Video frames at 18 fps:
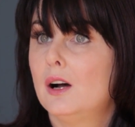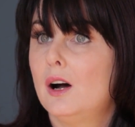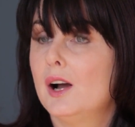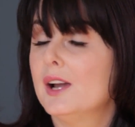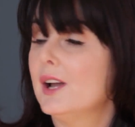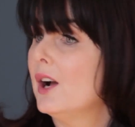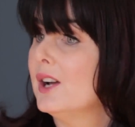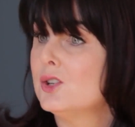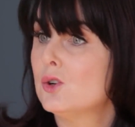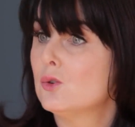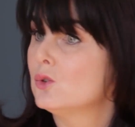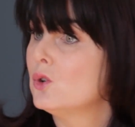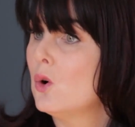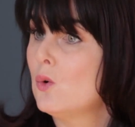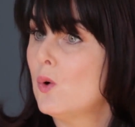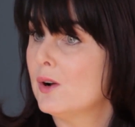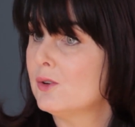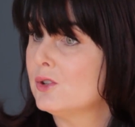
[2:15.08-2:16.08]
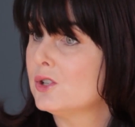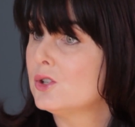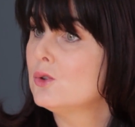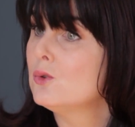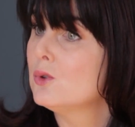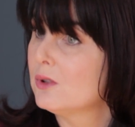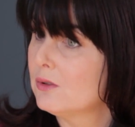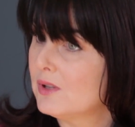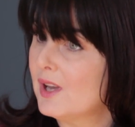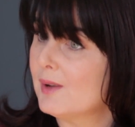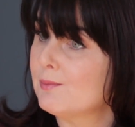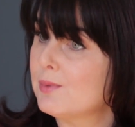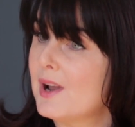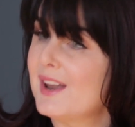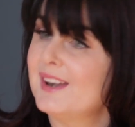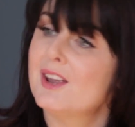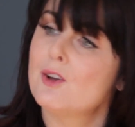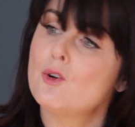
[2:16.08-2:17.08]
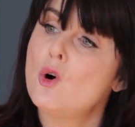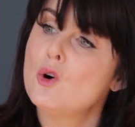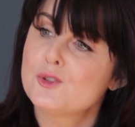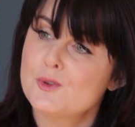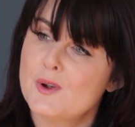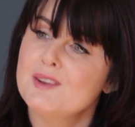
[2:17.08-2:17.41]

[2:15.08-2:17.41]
I don't know how to do that, and also